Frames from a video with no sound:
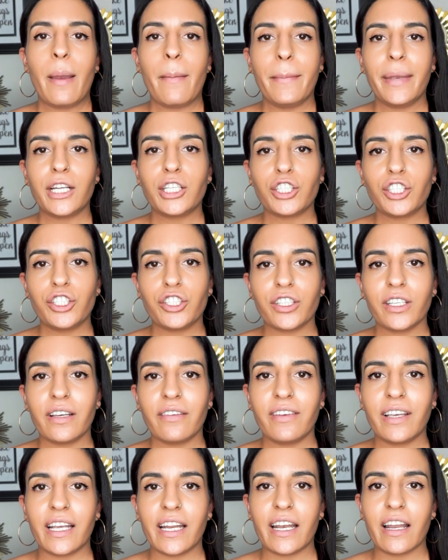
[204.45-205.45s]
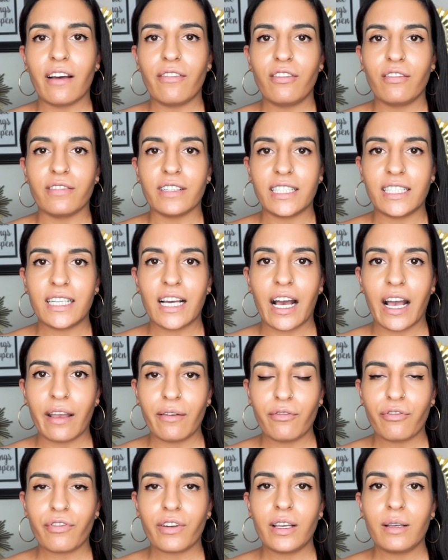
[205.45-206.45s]
Make sure you're giving enough of a
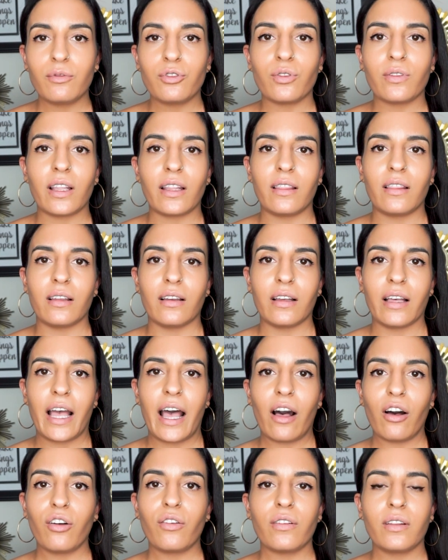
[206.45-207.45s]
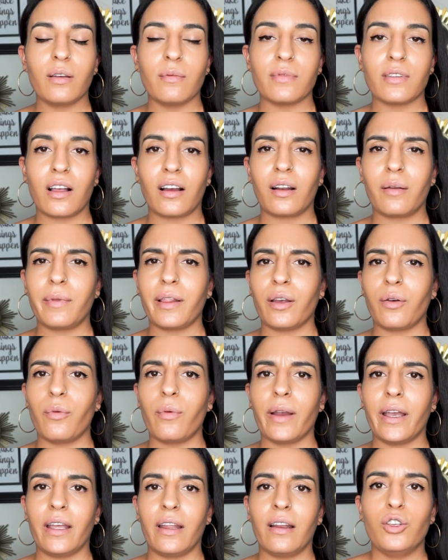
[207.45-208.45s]
time frame so that the algorithm's not gonna be like,
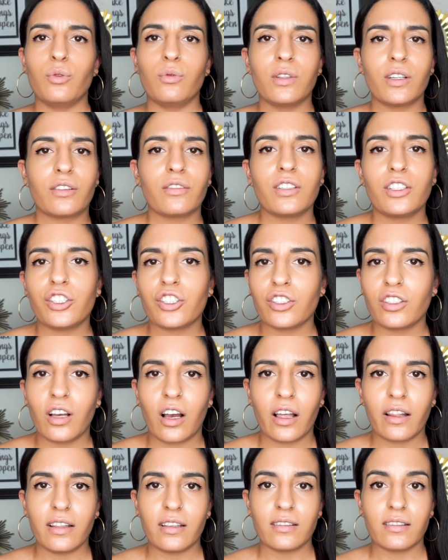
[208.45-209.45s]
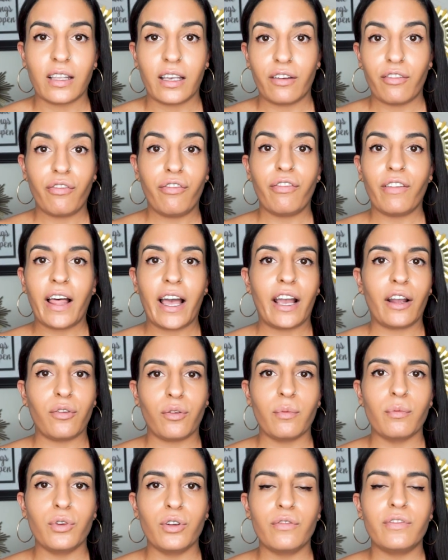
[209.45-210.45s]
wait, you literally just got this like flag
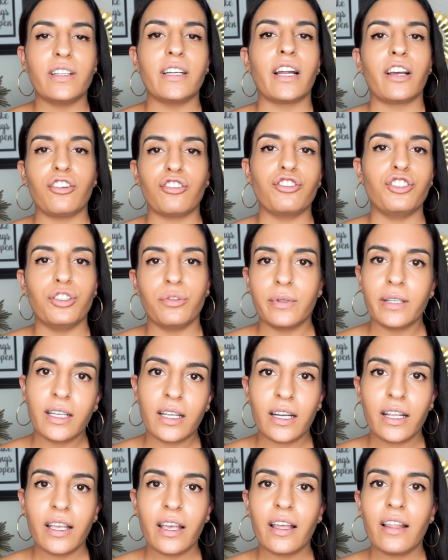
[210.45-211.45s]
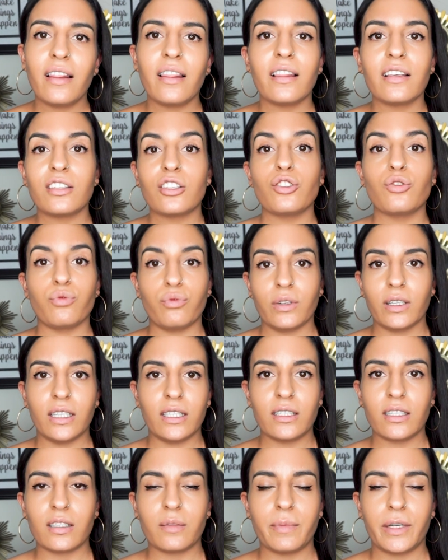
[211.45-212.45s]
removed and now you're doing it again. This is really
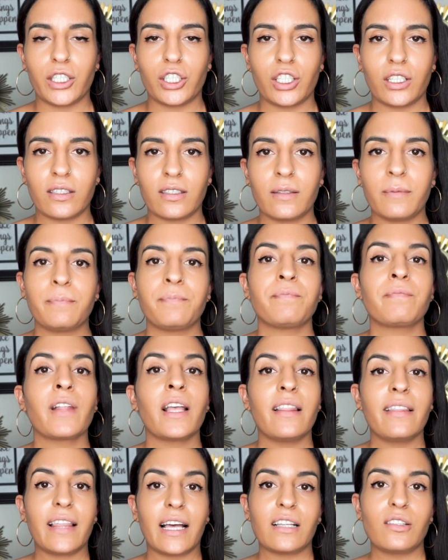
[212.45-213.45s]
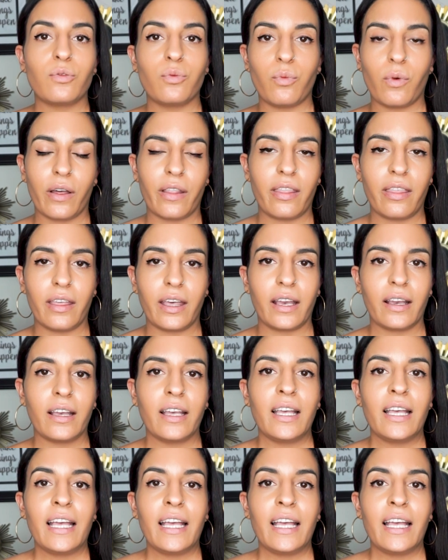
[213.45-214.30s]
suspicious. That's one thing.